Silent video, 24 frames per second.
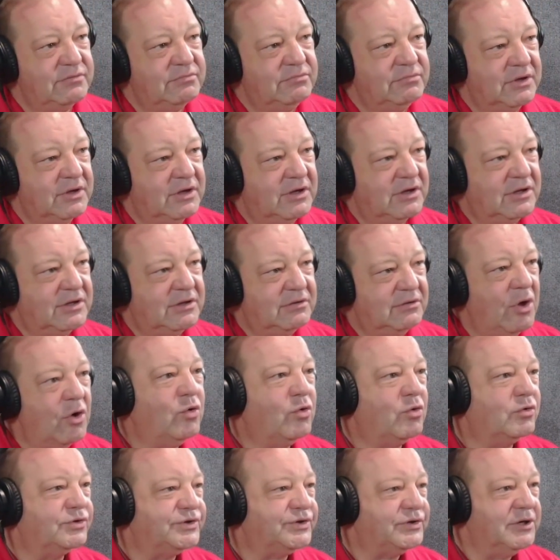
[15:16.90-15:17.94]

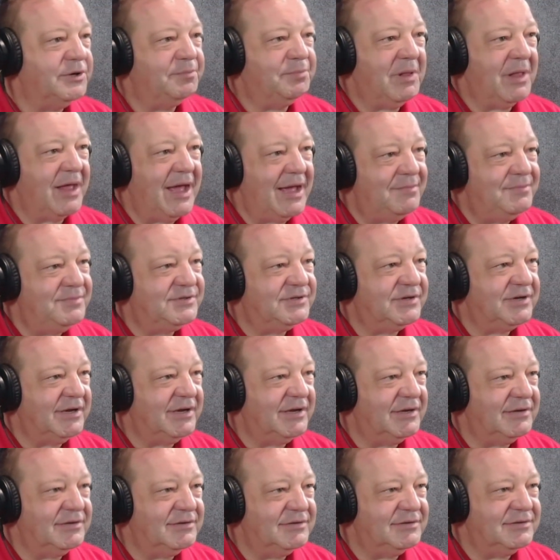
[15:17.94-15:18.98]
local sleep labs,
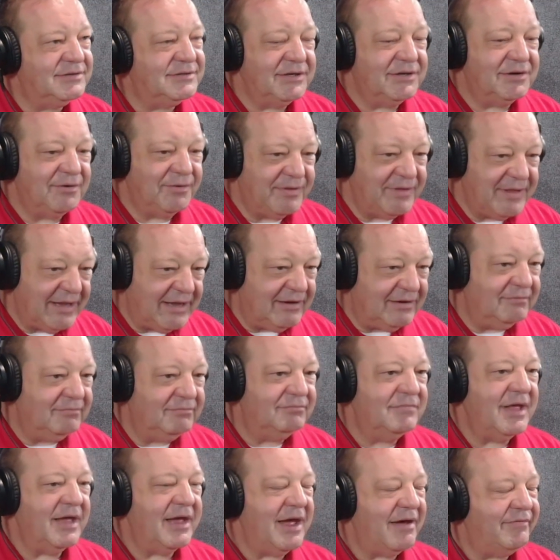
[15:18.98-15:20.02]
and they
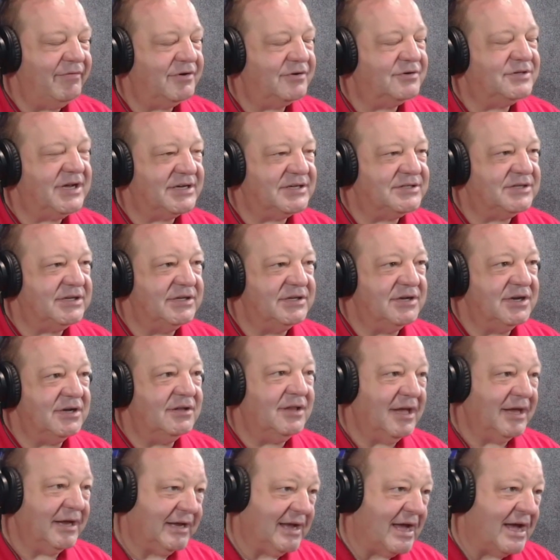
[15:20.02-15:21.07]
have their testing done
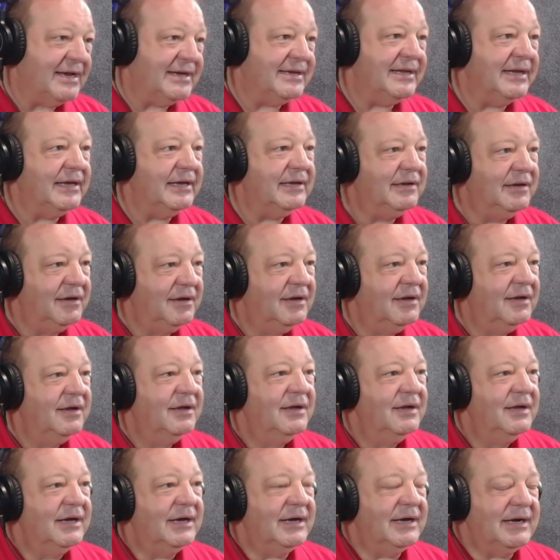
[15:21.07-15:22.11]
like I did
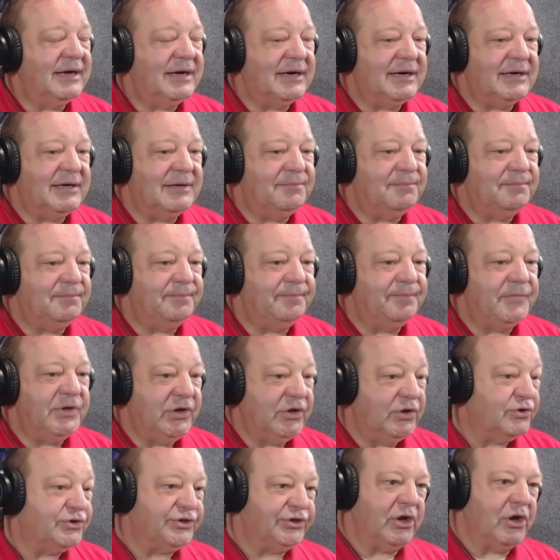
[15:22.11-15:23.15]

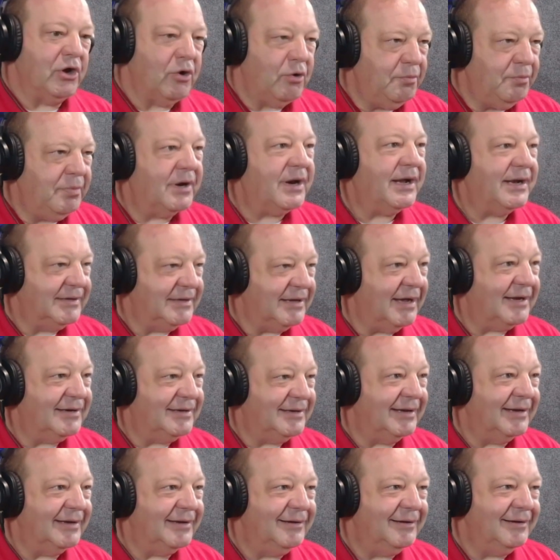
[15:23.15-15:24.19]
years ago, but I
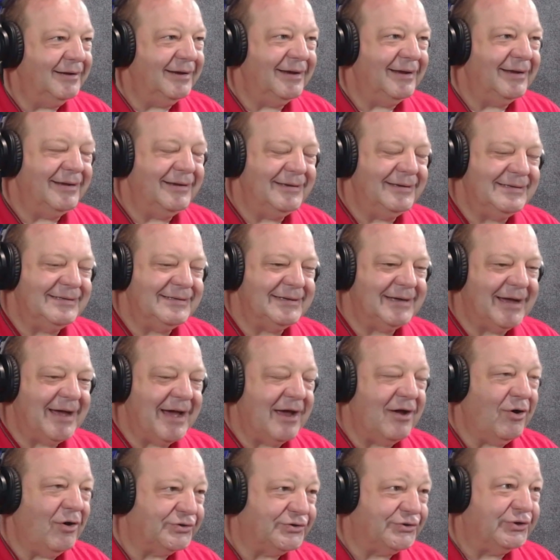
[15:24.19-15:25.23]
did, and I
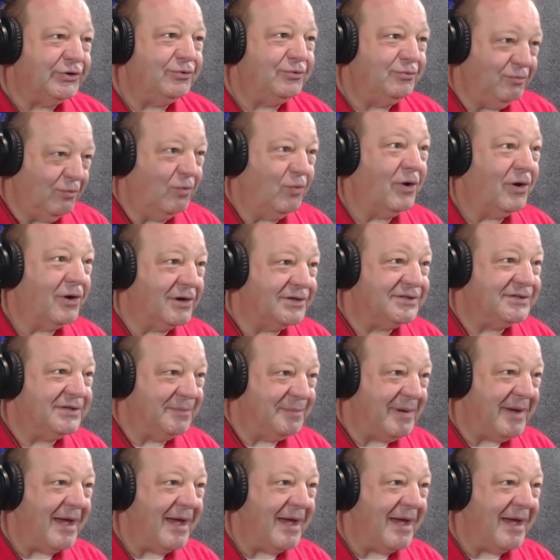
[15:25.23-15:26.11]
also wear a CPAP.